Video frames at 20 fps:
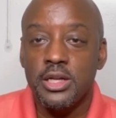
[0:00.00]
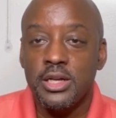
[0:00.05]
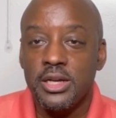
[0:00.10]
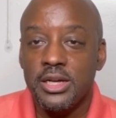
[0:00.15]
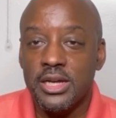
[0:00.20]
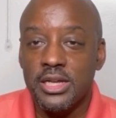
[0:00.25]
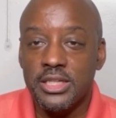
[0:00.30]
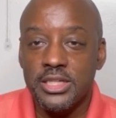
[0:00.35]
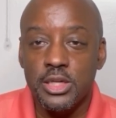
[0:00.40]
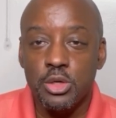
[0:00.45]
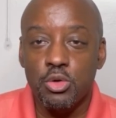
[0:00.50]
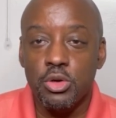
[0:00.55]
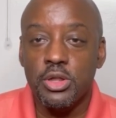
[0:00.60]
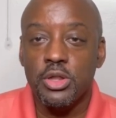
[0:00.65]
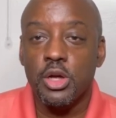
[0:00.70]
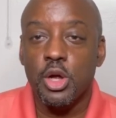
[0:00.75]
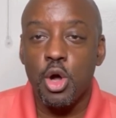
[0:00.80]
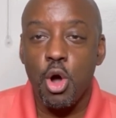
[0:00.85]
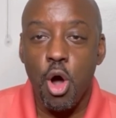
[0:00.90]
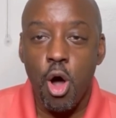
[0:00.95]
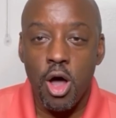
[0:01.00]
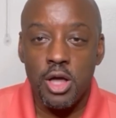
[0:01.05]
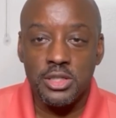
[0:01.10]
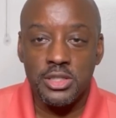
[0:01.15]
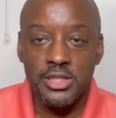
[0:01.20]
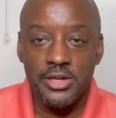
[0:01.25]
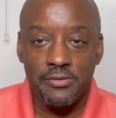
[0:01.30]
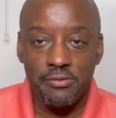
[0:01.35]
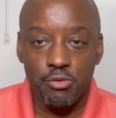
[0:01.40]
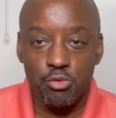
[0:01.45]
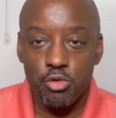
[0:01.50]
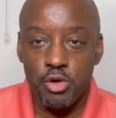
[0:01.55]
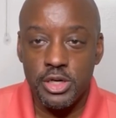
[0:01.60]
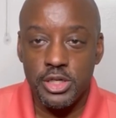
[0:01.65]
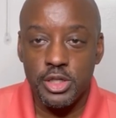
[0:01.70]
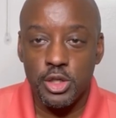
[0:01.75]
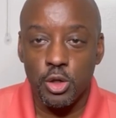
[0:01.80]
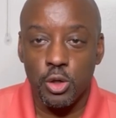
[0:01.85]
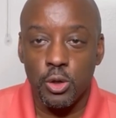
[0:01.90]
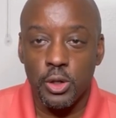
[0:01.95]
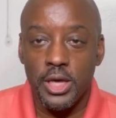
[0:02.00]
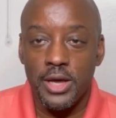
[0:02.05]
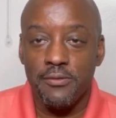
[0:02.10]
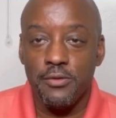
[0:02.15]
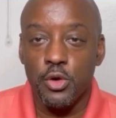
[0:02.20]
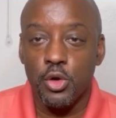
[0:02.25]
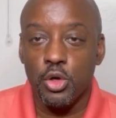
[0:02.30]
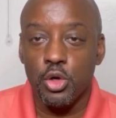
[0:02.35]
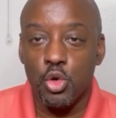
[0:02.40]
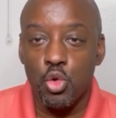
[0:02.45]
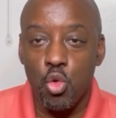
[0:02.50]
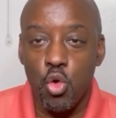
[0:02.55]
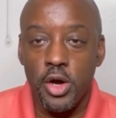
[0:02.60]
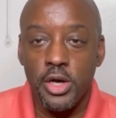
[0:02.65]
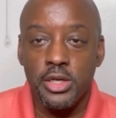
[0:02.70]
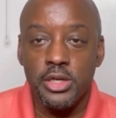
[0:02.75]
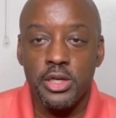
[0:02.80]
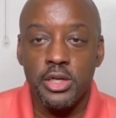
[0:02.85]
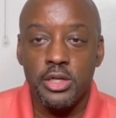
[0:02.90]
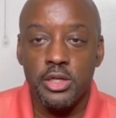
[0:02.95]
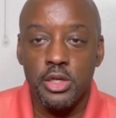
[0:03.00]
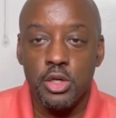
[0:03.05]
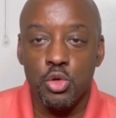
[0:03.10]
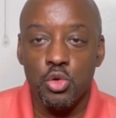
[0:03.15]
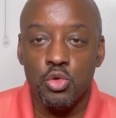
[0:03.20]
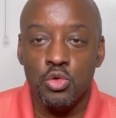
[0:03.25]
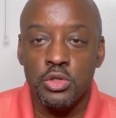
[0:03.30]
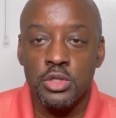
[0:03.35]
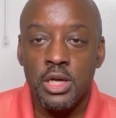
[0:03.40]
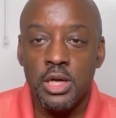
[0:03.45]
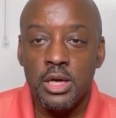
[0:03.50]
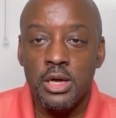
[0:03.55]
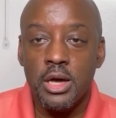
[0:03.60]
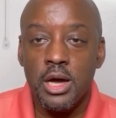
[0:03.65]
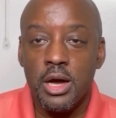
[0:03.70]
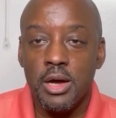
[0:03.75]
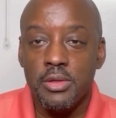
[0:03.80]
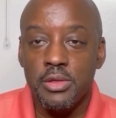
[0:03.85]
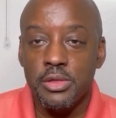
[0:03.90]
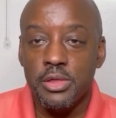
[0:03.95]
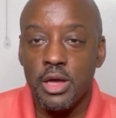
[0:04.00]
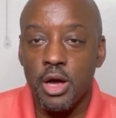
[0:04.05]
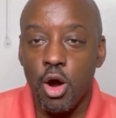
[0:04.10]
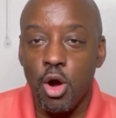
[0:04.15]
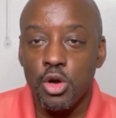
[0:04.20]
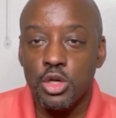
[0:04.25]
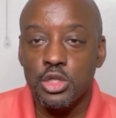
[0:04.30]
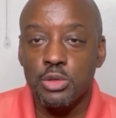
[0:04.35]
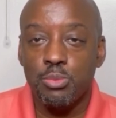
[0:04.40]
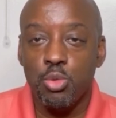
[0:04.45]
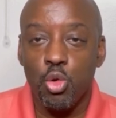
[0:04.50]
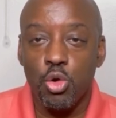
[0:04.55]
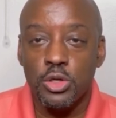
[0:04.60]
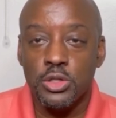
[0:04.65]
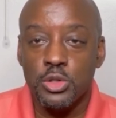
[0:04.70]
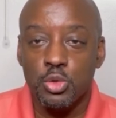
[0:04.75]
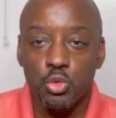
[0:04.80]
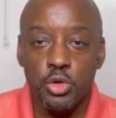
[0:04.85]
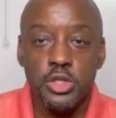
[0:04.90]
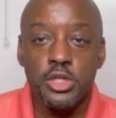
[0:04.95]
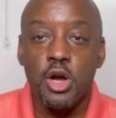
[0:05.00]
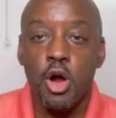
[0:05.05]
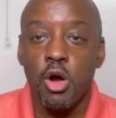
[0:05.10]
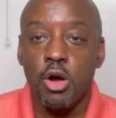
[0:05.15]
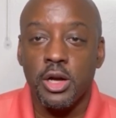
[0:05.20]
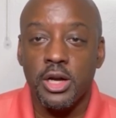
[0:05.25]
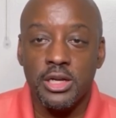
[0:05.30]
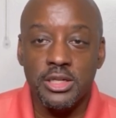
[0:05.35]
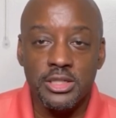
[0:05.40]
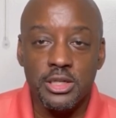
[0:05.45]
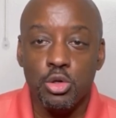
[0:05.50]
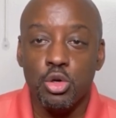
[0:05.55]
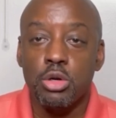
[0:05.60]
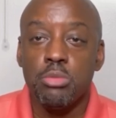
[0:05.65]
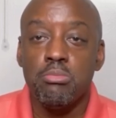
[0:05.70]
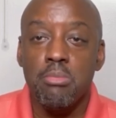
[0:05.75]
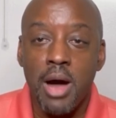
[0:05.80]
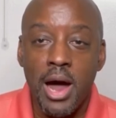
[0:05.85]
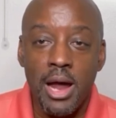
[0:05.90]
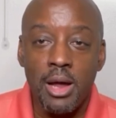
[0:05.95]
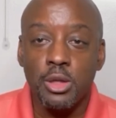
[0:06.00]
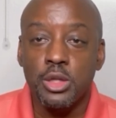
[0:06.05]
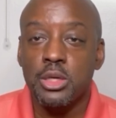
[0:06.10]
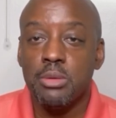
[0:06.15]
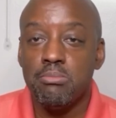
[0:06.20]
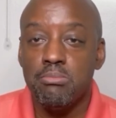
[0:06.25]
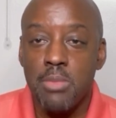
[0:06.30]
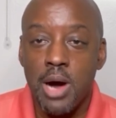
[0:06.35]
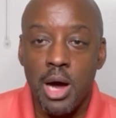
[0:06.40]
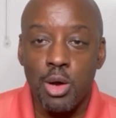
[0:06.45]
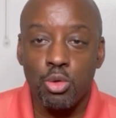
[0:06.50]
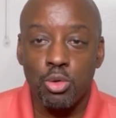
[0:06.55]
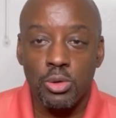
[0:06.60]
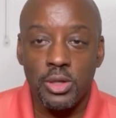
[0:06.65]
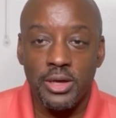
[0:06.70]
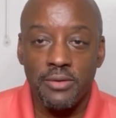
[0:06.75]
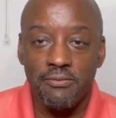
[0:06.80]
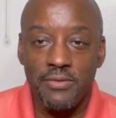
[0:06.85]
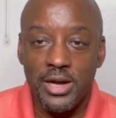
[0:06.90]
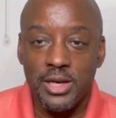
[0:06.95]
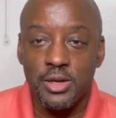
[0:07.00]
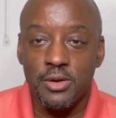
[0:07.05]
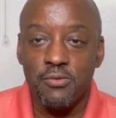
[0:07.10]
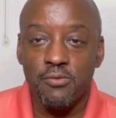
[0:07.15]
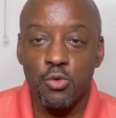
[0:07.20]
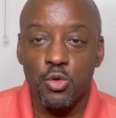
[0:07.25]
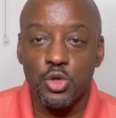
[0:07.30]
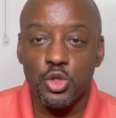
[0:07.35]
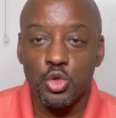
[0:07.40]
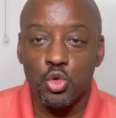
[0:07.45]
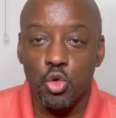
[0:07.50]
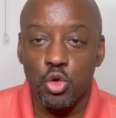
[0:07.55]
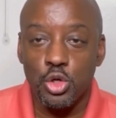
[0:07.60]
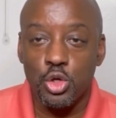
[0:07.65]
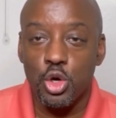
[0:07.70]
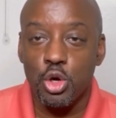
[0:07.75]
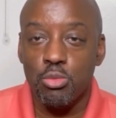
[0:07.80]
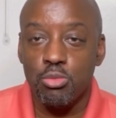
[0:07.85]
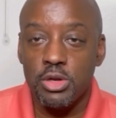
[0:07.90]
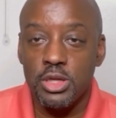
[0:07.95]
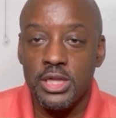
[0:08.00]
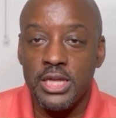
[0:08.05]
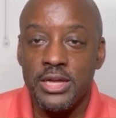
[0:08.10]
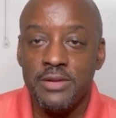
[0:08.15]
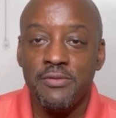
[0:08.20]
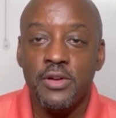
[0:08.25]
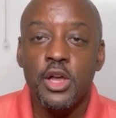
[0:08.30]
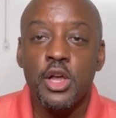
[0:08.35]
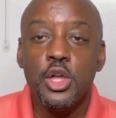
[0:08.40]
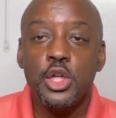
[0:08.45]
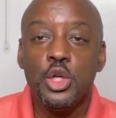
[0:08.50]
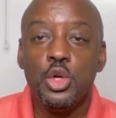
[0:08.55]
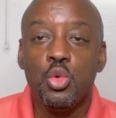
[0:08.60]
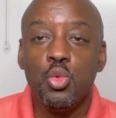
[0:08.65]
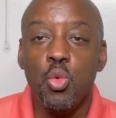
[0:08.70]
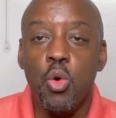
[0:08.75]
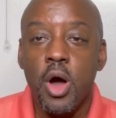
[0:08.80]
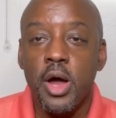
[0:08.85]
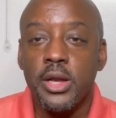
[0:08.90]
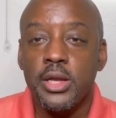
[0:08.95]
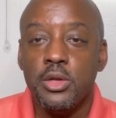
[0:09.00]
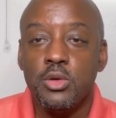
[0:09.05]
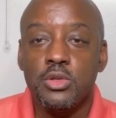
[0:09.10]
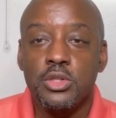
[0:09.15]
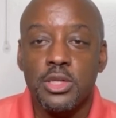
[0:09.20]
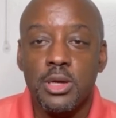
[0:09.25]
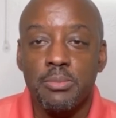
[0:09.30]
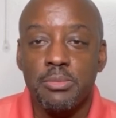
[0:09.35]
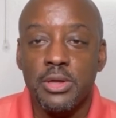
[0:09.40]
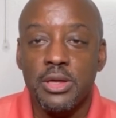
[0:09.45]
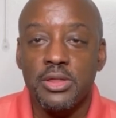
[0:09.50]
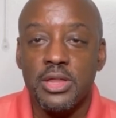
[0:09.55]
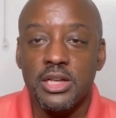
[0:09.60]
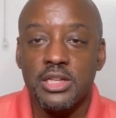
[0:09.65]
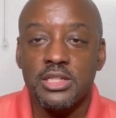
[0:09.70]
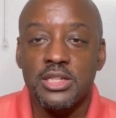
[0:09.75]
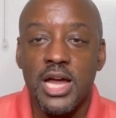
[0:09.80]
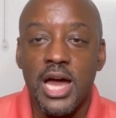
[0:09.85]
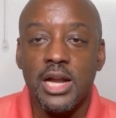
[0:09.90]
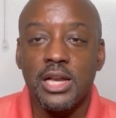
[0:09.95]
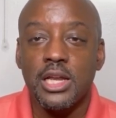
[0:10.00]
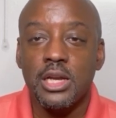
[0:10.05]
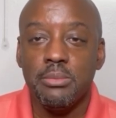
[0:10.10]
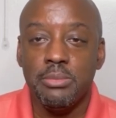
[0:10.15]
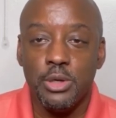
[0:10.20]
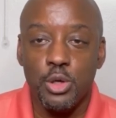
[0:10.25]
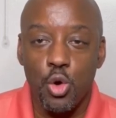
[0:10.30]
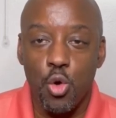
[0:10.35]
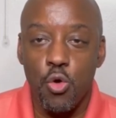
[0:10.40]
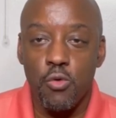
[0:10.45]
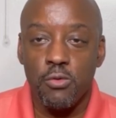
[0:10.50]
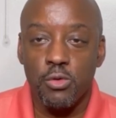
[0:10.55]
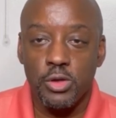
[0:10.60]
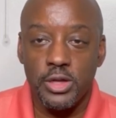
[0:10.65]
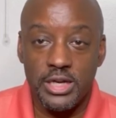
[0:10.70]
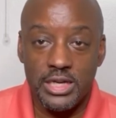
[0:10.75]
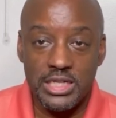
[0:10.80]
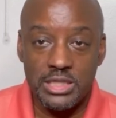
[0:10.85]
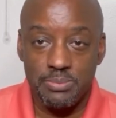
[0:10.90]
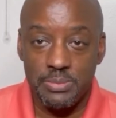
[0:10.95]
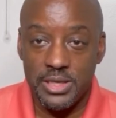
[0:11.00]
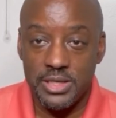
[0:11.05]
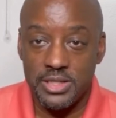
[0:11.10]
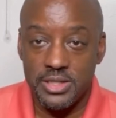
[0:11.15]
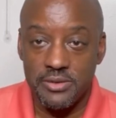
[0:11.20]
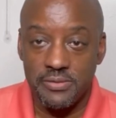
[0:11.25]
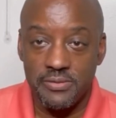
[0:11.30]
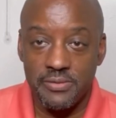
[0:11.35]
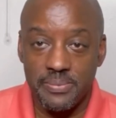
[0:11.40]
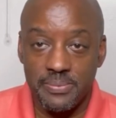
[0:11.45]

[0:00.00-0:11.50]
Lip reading: Considering the cost differential, if you're going to use the arch supports which are considered mild to moderately effective for short-term relief, you want to use something that's not going to be overly expensive.